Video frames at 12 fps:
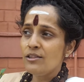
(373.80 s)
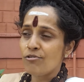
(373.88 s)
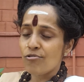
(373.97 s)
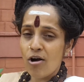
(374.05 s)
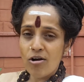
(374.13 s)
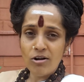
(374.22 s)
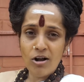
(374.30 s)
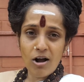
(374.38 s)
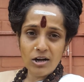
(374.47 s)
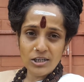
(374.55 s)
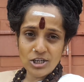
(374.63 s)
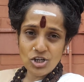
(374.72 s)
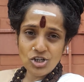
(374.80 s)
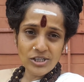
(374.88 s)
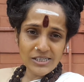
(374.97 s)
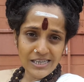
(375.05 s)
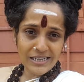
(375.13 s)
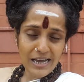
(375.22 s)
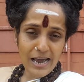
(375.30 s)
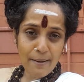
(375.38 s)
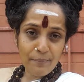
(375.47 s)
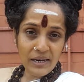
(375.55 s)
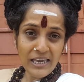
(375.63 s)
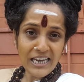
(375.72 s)
the wrong cognitions that are
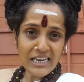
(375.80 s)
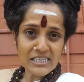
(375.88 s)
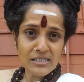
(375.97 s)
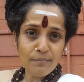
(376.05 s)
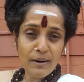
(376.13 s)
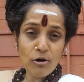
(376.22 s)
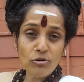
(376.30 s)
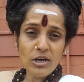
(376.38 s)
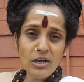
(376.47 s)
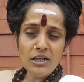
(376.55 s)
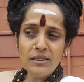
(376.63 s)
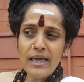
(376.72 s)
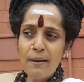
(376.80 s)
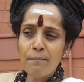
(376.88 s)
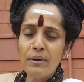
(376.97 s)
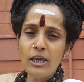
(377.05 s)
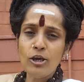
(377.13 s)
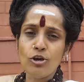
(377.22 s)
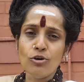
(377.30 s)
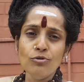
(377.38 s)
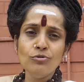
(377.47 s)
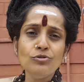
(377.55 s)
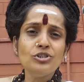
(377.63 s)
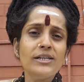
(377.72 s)
happening, it is about them being
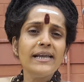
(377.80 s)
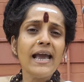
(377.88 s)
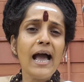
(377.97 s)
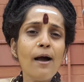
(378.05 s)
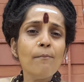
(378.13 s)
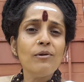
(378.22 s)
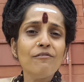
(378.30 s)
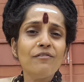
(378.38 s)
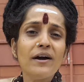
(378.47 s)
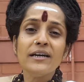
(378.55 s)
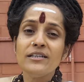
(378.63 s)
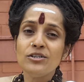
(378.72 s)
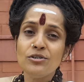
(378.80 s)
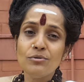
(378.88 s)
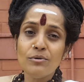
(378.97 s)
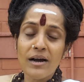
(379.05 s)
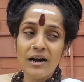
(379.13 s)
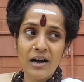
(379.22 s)
hugely amplified to